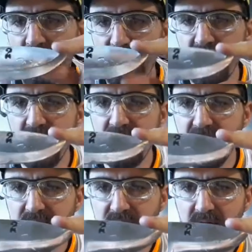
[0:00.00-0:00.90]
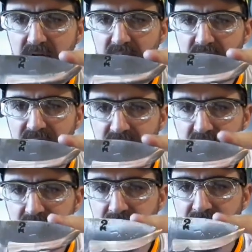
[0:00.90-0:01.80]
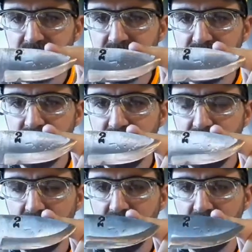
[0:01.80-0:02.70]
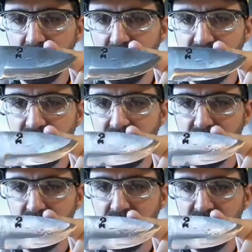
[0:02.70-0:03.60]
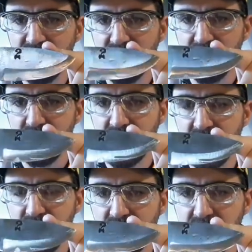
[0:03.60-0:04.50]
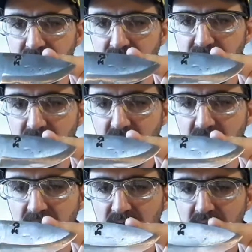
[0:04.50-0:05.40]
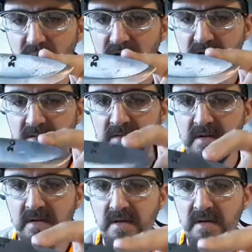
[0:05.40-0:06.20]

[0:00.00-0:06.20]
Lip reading: I've got this going so far. I've got this bevel established. It's sanding pretty well.